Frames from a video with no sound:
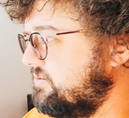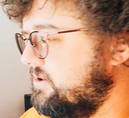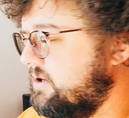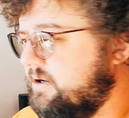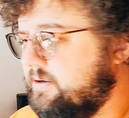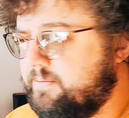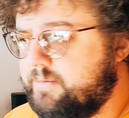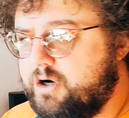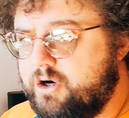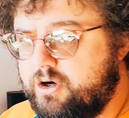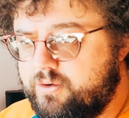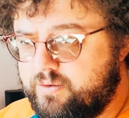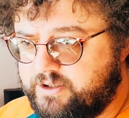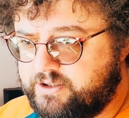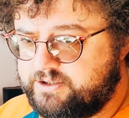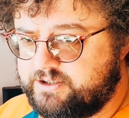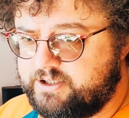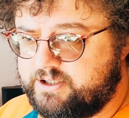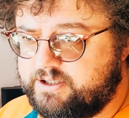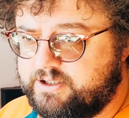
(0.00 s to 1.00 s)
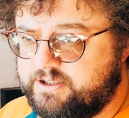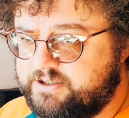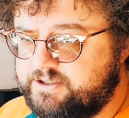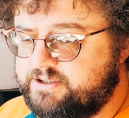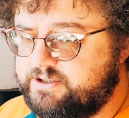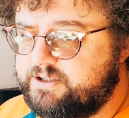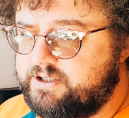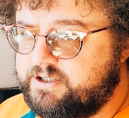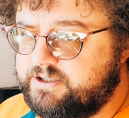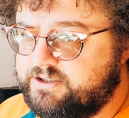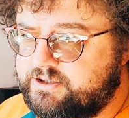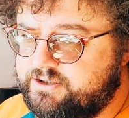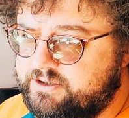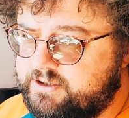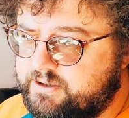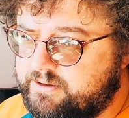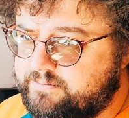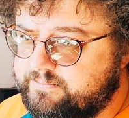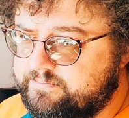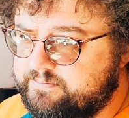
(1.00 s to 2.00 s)
always, and it's
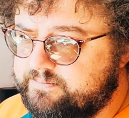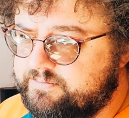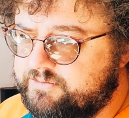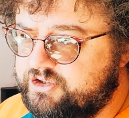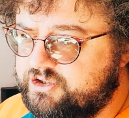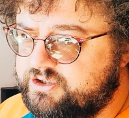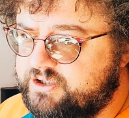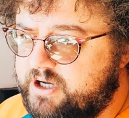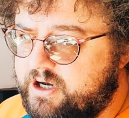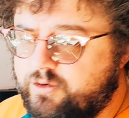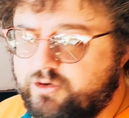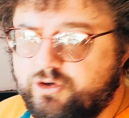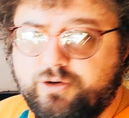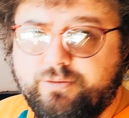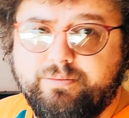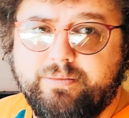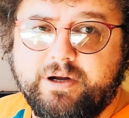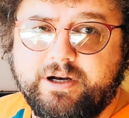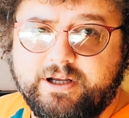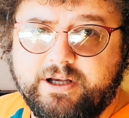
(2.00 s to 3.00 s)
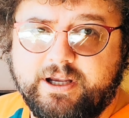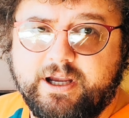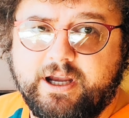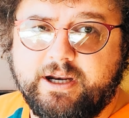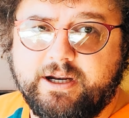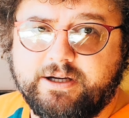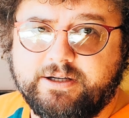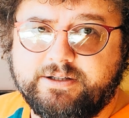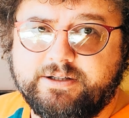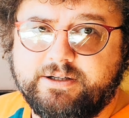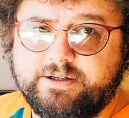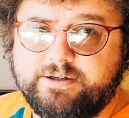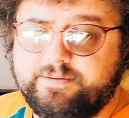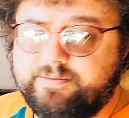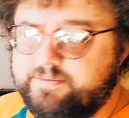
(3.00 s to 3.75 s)
just how you mitigate it,